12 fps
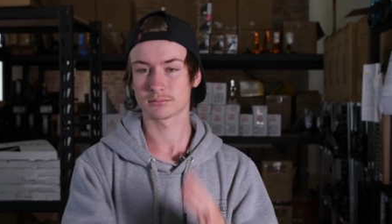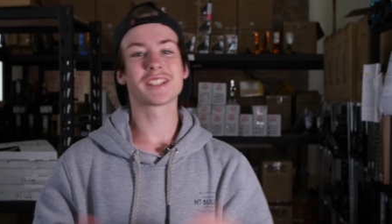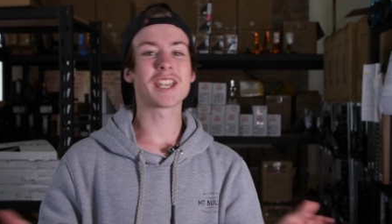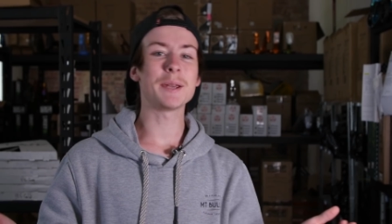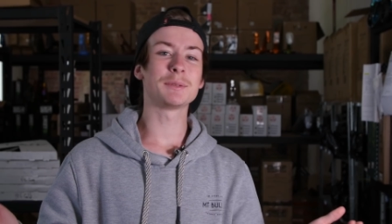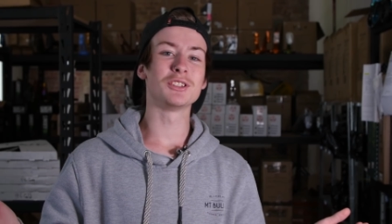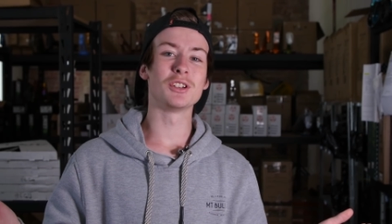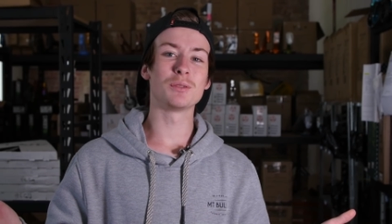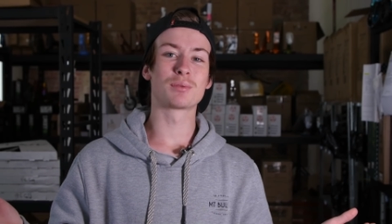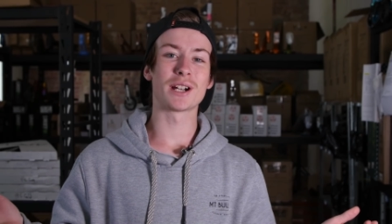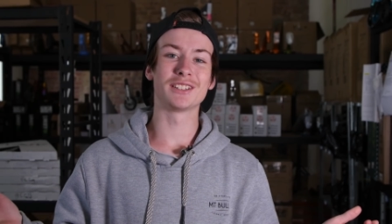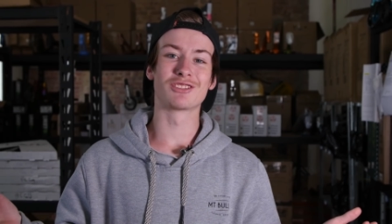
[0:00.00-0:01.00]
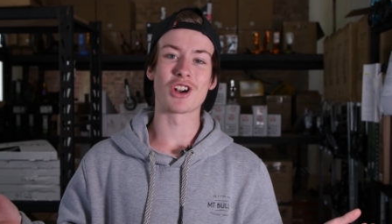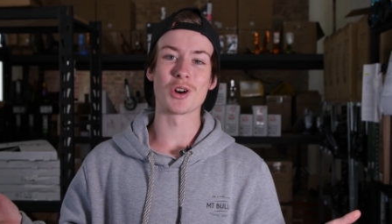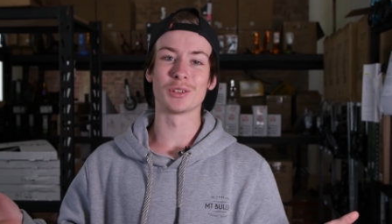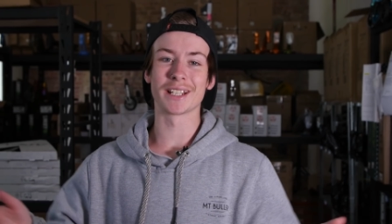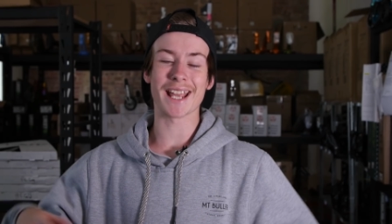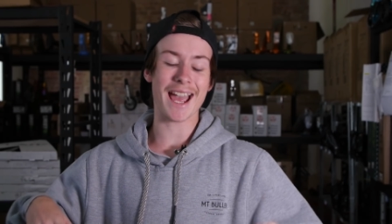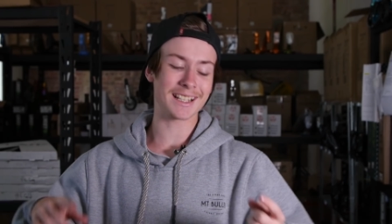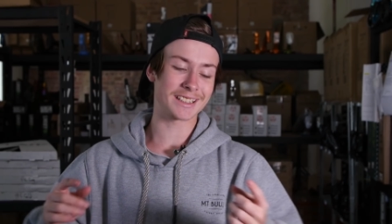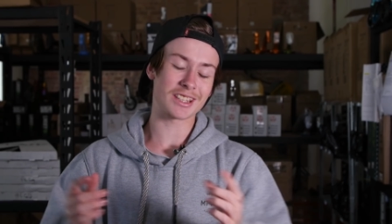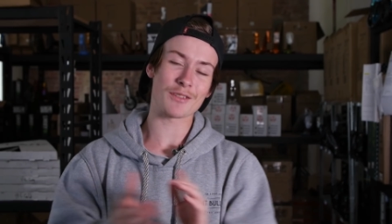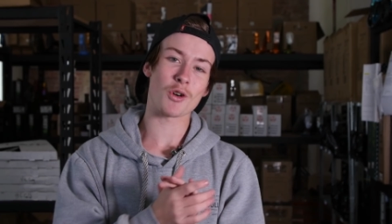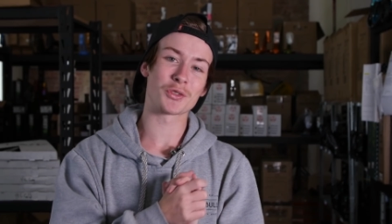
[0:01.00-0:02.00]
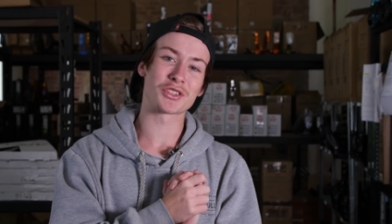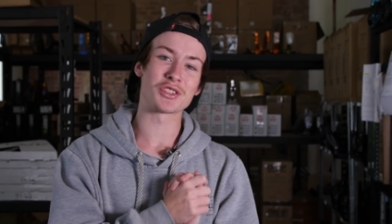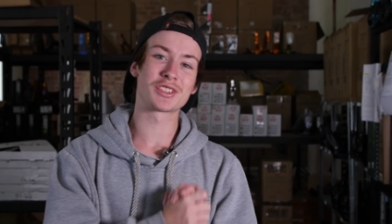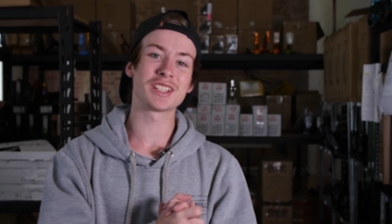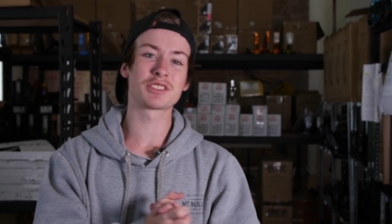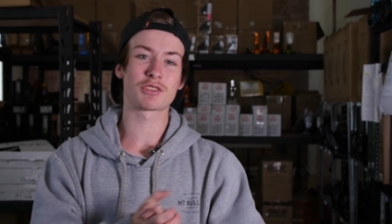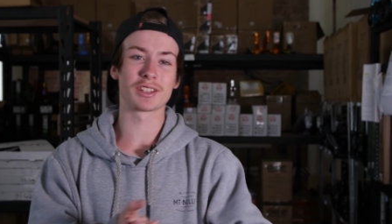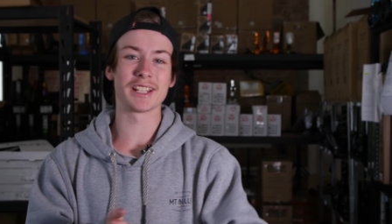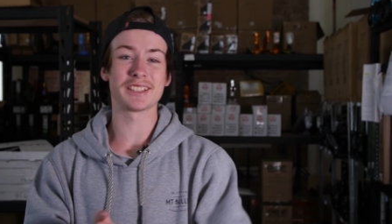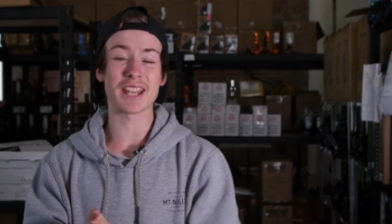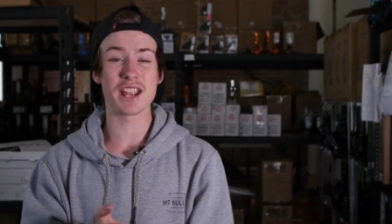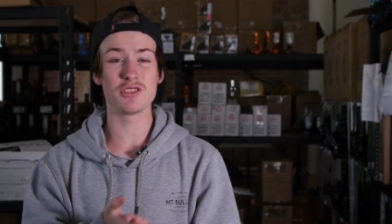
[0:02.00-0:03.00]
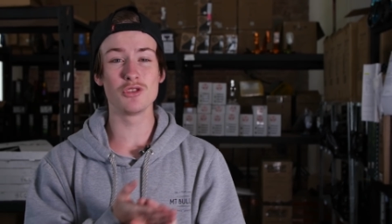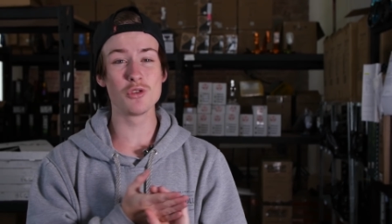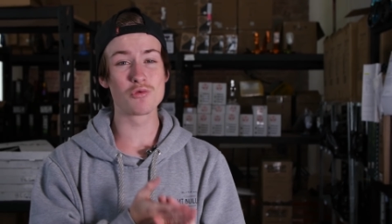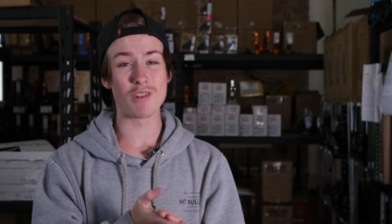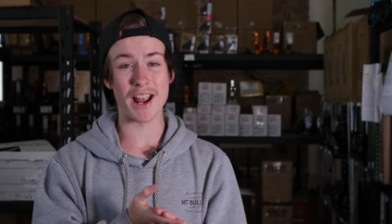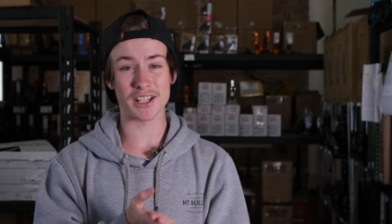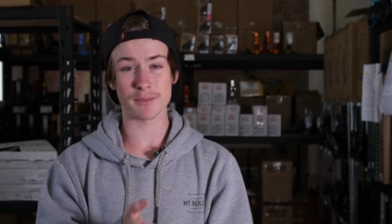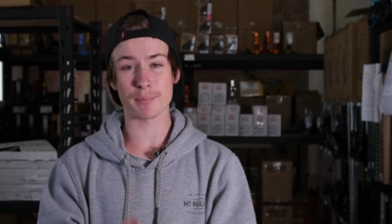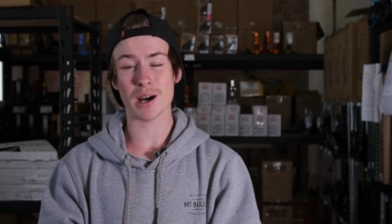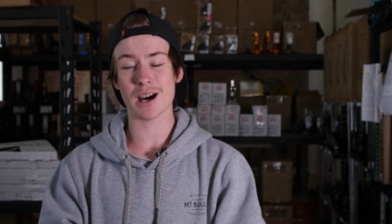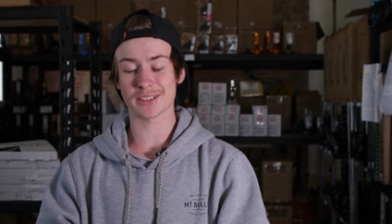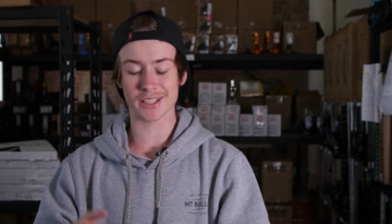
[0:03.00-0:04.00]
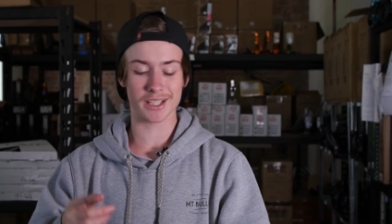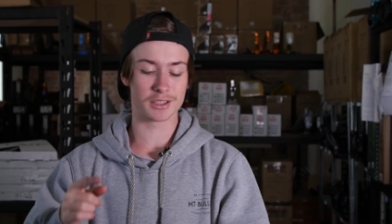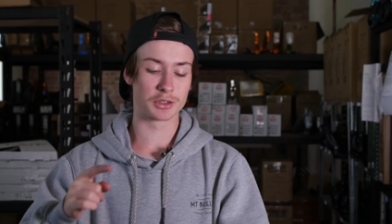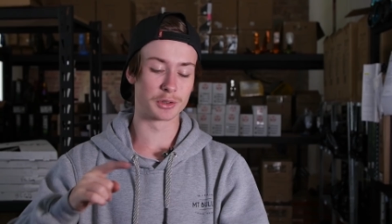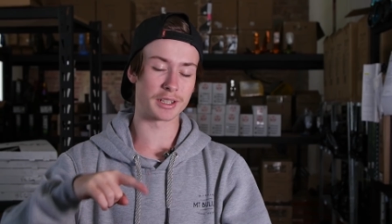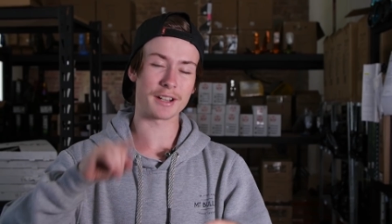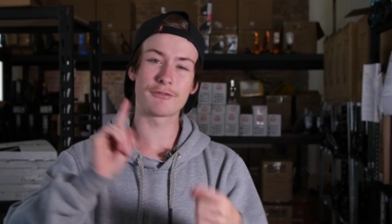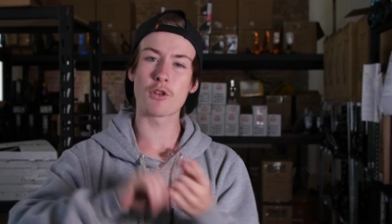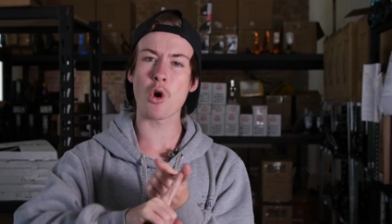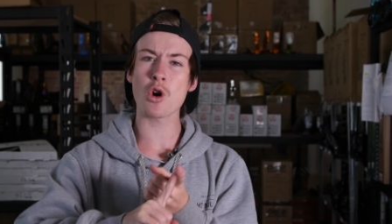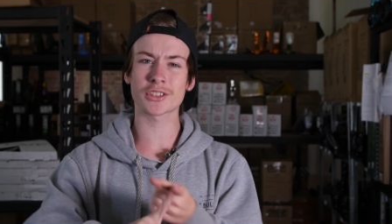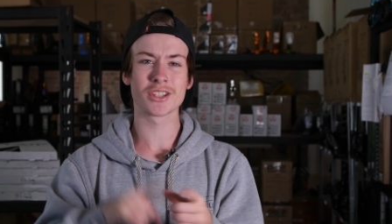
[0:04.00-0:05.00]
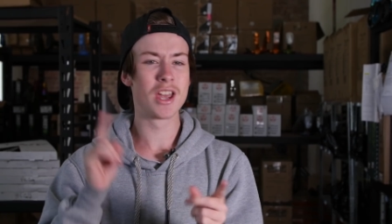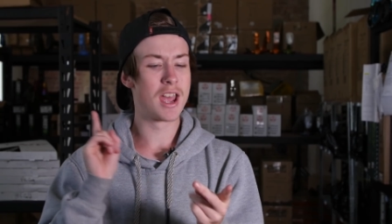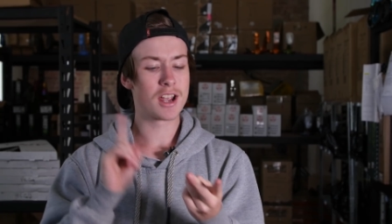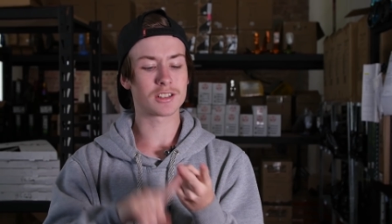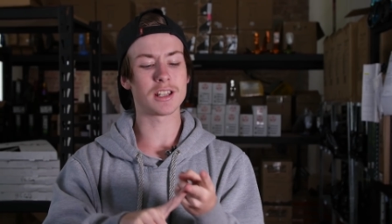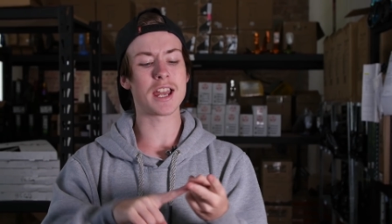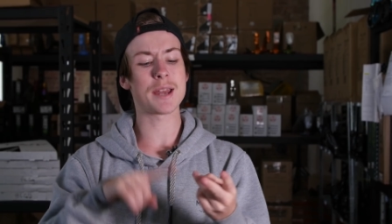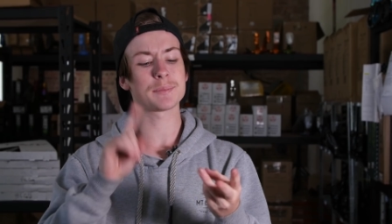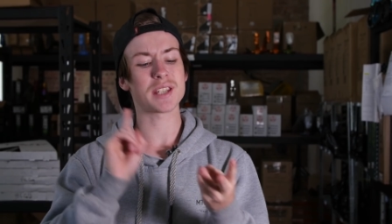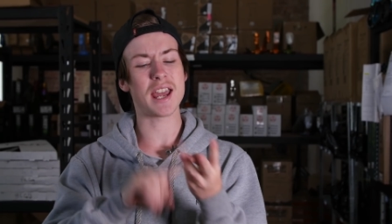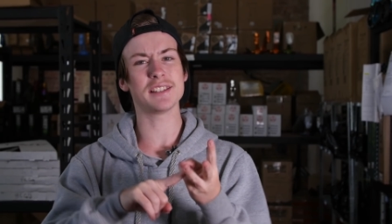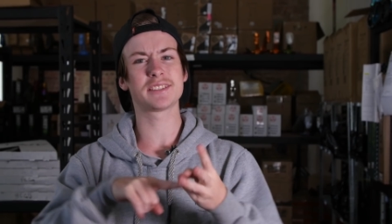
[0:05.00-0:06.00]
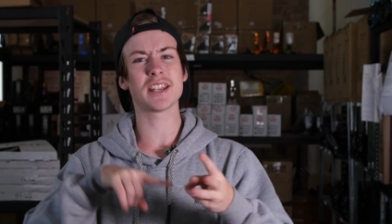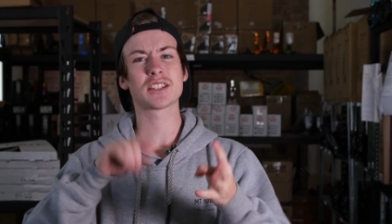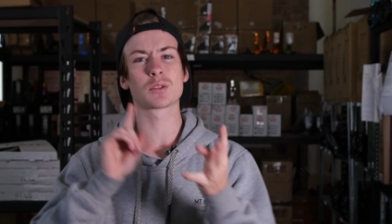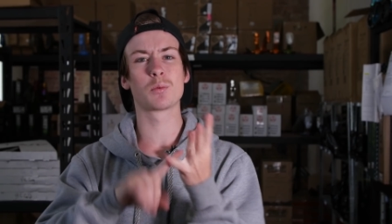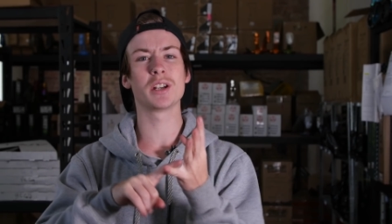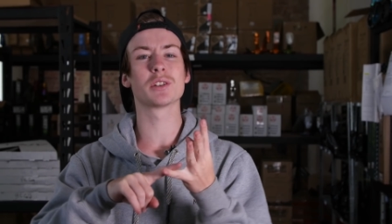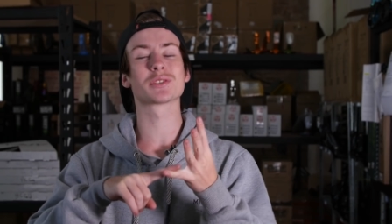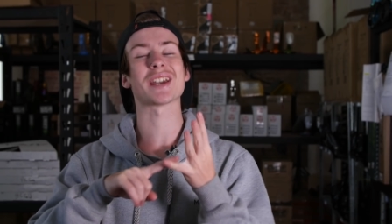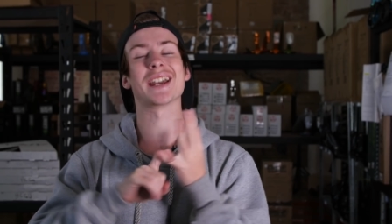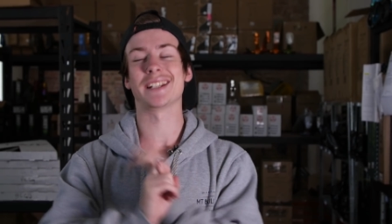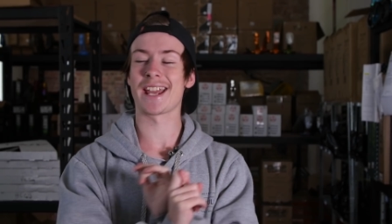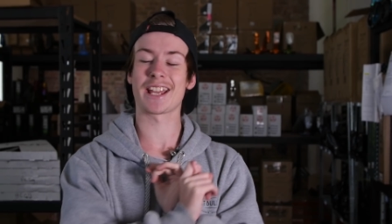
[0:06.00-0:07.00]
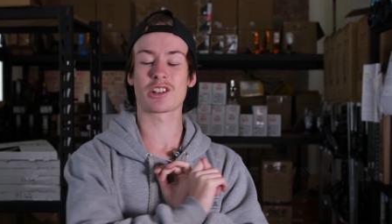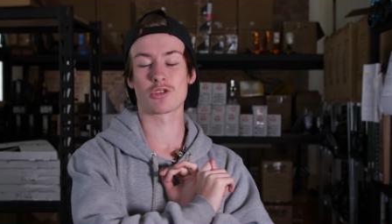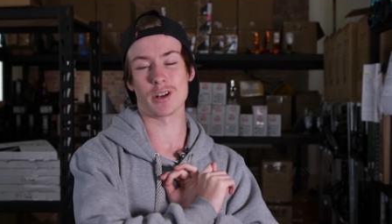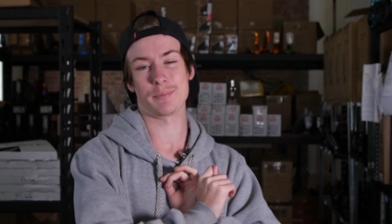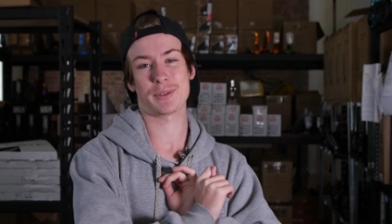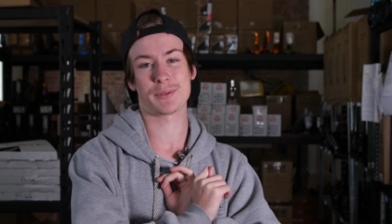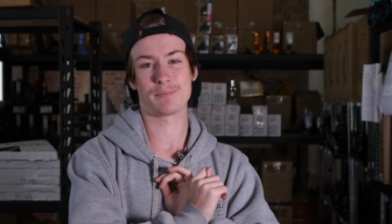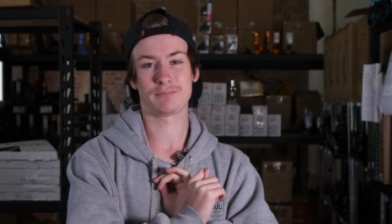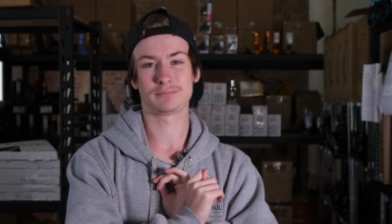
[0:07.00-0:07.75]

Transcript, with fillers: To keep the new breed rolling, Addict have also since released a new range of parts including forks, clamps, headsets, wheels, and hand grips.